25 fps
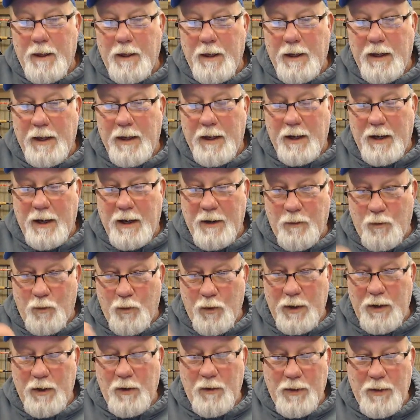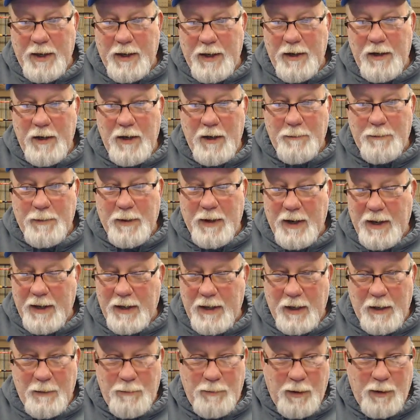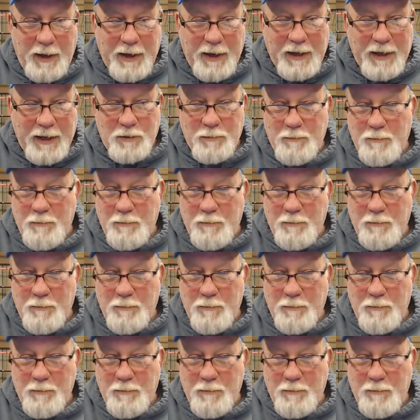and I reel that up, and I can apply as